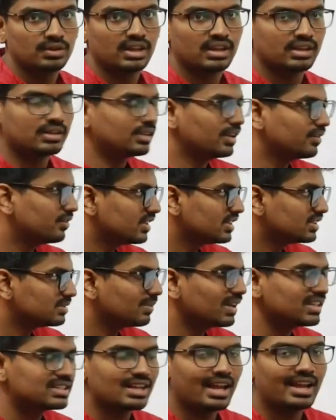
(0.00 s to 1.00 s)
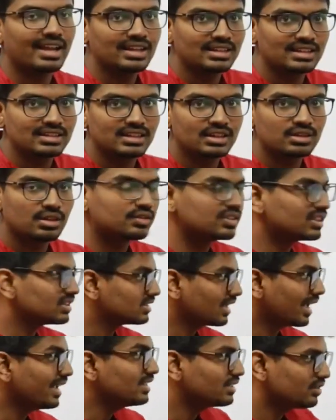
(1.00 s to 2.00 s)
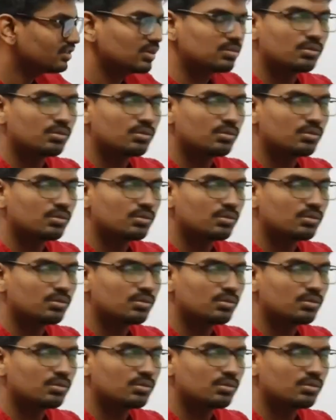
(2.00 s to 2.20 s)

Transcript: okay, if it is much higher than that of the size of